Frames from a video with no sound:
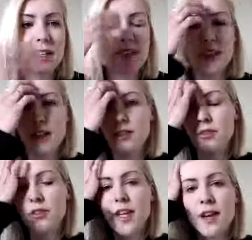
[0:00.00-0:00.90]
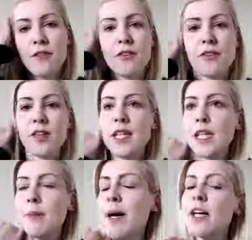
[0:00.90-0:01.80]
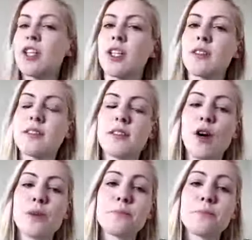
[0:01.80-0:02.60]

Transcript: than you could ever imagine. So